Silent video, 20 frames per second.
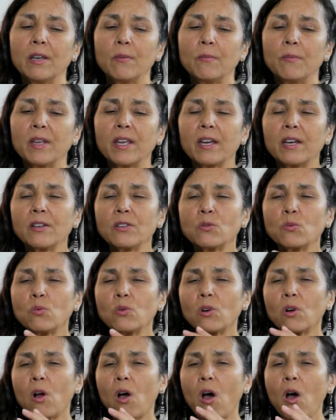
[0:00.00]
Because
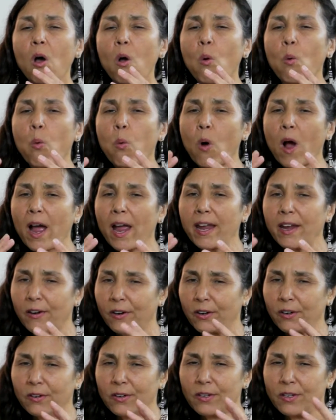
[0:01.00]
we're all
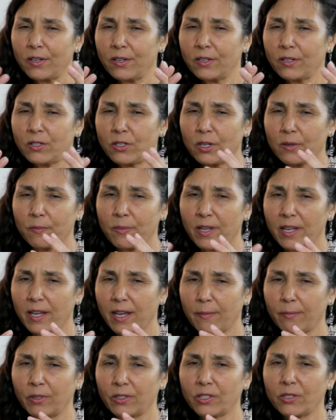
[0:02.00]
wired to be
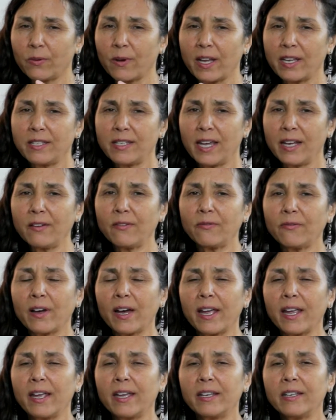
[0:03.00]
able to
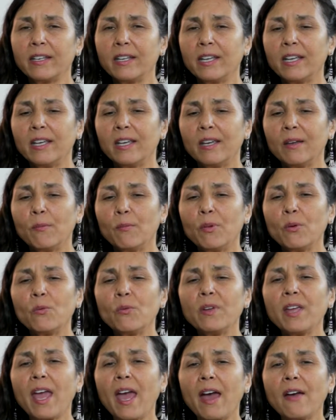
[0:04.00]
identify it, but
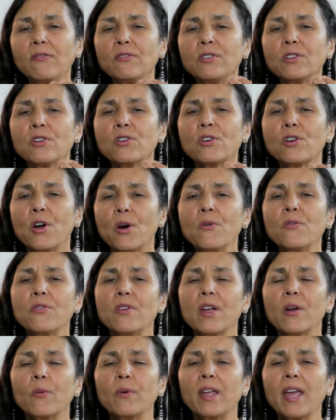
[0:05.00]
we have to go
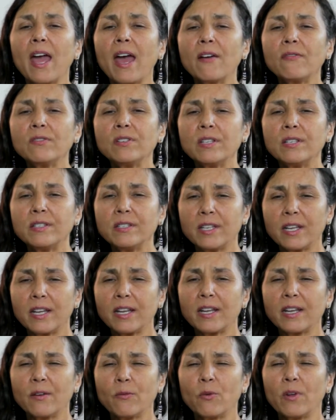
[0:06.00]
there. We have to
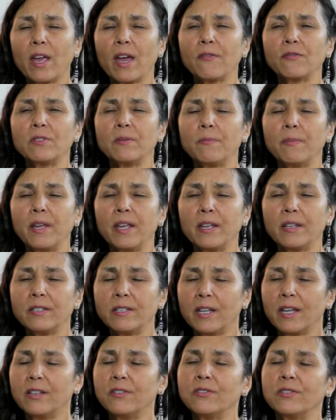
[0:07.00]
dig and we have to pay
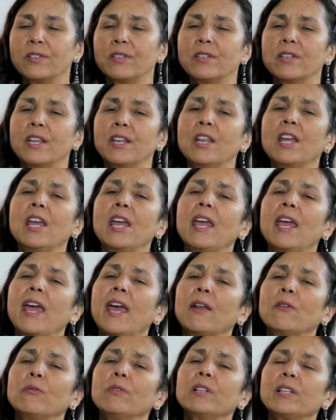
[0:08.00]
attention
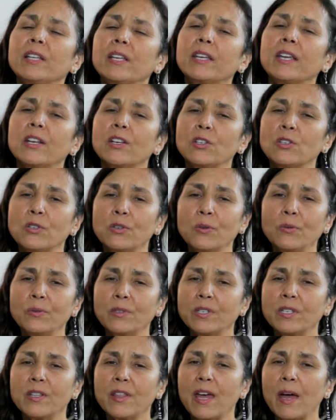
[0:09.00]
and really get
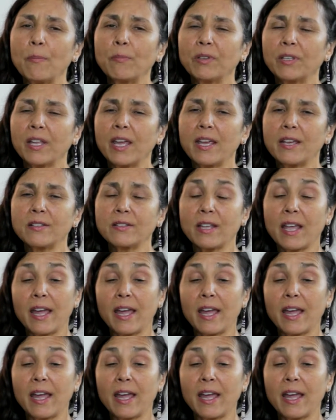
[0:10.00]
attuned to that place.